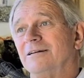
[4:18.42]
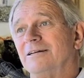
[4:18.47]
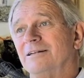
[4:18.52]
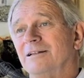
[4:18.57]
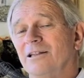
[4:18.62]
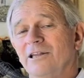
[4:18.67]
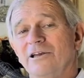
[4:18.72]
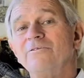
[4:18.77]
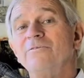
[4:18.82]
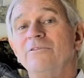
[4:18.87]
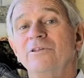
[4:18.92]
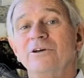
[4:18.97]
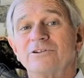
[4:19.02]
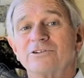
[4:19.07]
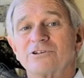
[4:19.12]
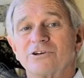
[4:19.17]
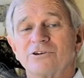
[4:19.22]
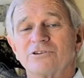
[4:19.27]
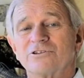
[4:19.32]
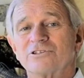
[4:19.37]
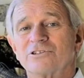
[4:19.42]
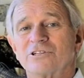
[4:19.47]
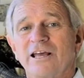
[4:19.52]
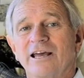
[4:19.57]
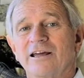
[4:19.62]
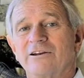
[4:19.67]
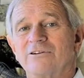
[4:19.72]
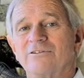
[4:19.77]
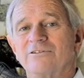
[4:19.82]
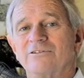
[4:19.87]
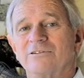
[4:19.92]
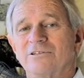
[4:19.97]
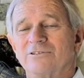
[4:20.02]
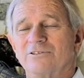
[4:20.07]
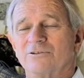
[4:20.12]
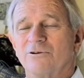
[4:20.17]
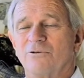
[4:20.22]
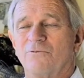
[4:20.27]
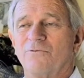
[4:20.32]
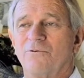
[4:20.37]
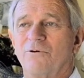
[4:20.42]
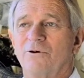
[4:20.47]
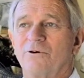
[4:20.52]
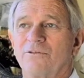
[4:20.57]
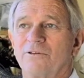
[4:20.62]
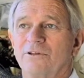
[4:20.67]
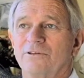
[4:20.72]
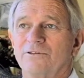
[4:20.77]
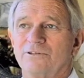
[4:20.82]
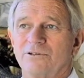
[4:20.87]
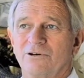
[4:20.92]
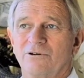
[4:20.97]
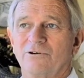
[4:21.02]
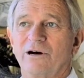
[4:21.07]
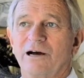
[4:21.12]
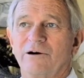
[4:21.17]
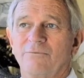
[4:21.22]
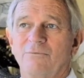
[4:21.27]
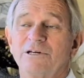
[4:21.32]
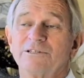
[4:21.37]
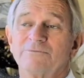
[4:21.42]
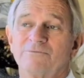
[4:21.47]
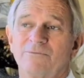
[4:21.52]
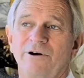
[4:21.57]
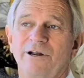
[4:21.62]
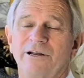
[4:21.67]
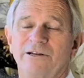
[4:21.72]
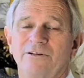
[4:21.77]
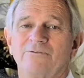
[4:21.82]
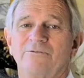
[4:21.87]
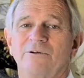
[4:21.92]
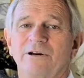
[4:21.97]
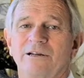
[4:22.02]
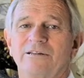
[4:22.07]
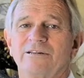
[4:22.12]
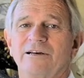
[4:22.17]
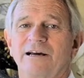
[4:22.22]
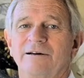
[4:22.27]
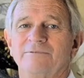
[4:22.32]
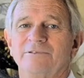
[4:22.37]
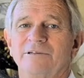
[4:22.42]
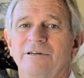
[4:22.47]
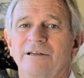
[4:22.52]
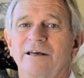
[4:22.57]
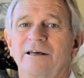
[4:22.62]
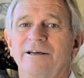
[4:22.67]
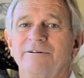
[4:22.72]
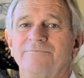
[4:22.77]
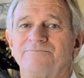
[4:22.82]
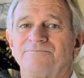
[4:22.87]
live the church standards and so forth. And so I was praying 20 times a day.